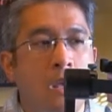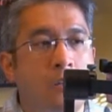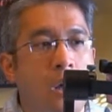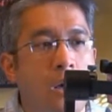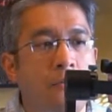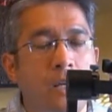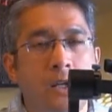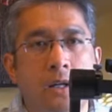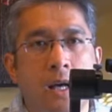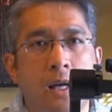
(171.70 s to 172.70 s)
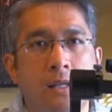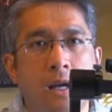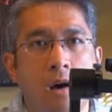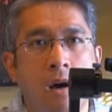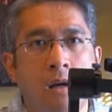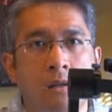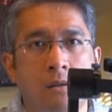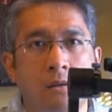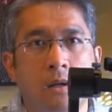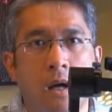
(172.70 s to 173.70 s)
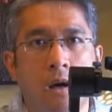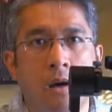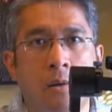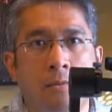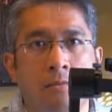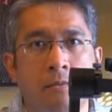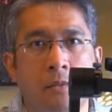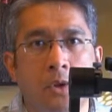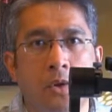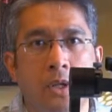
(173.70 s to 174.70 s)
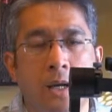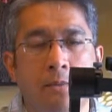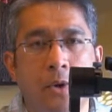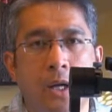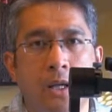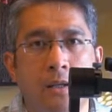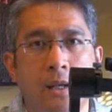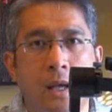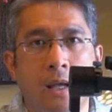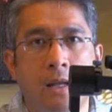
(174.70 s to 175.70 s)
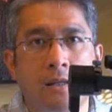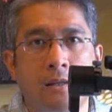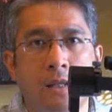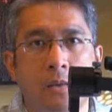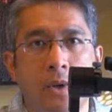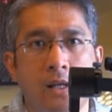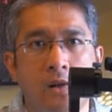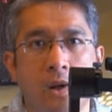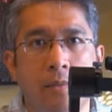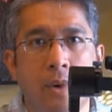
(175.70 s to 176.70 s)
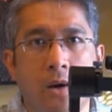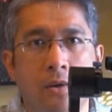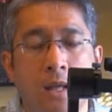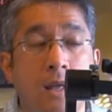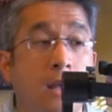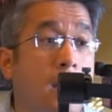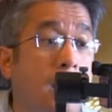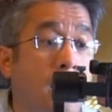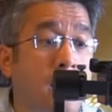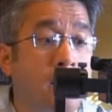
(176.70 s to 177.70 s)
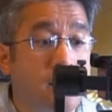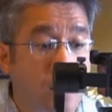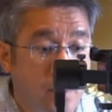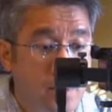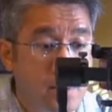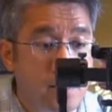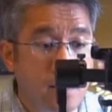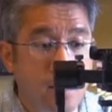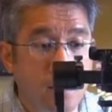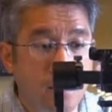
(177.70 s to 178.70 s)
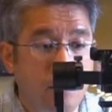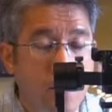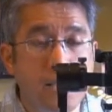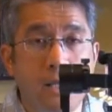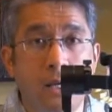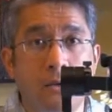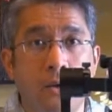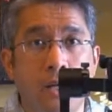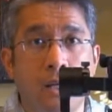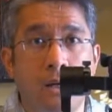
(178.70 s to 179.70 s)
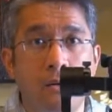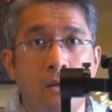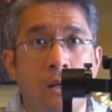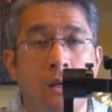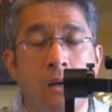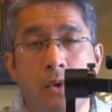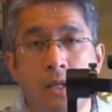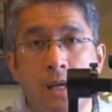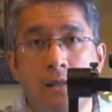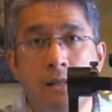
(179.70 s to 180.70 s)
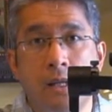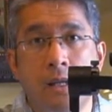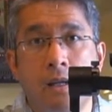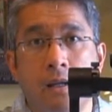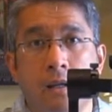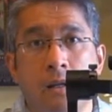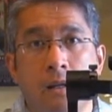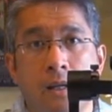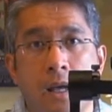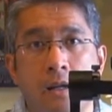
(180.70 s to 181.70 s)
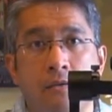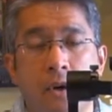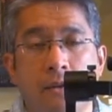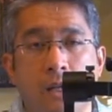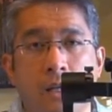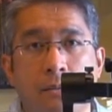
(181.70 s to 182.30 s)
So I figured I'd do the upgrade and see what it's all about. And so this is my Zhiyun Crane now, which has the Canon 5D